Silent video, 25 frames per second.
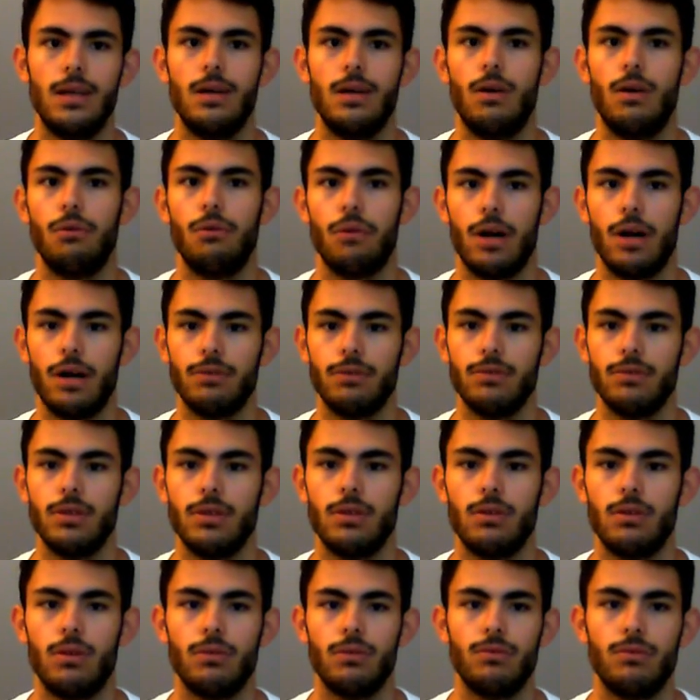Or after the
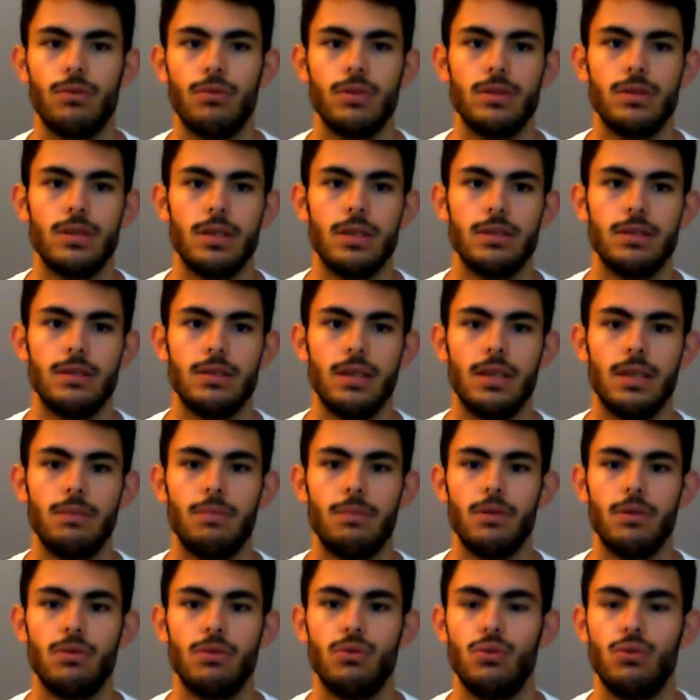conference they say it,
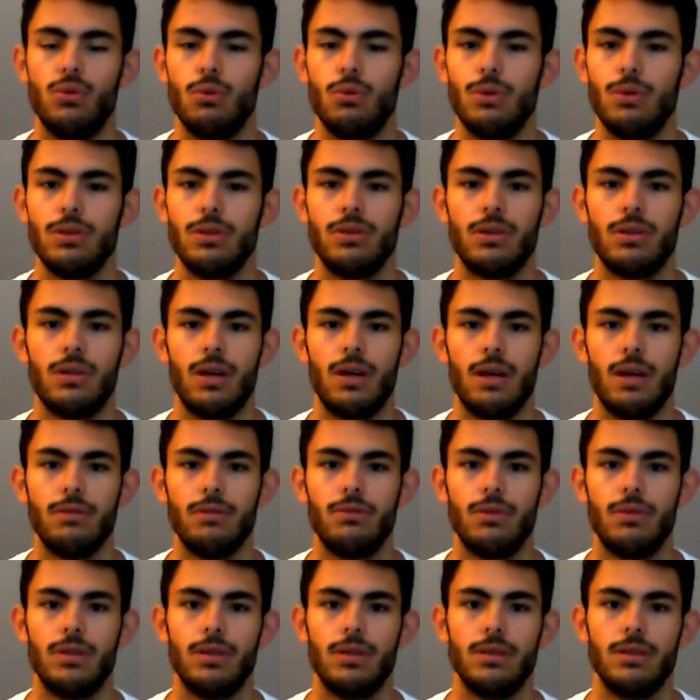but during the
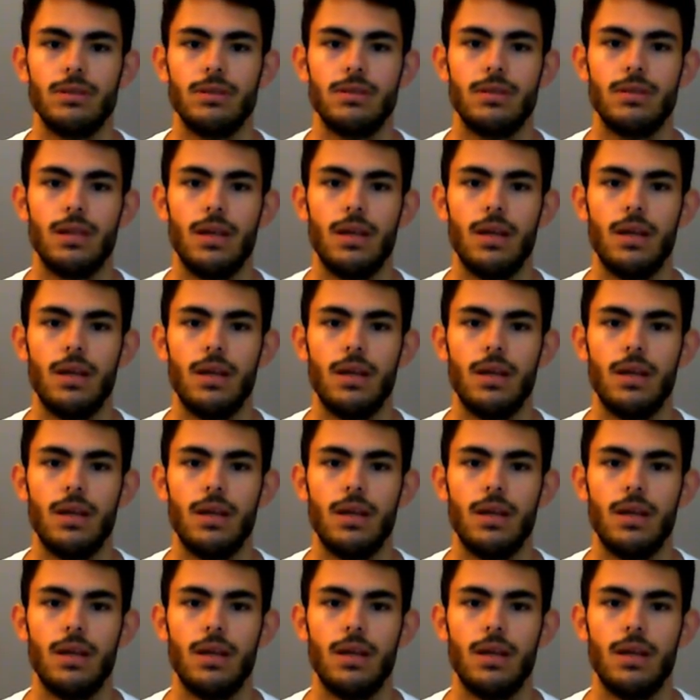conference